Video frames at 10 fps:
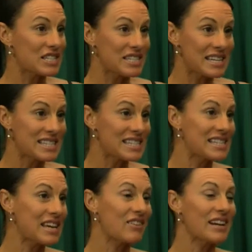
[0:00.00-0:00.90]

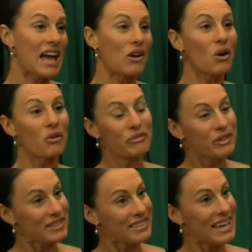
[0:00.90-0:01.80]
necessary, how
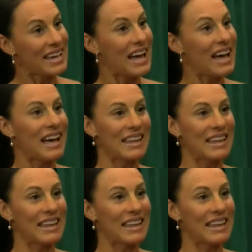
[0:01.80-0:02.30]
confident they are,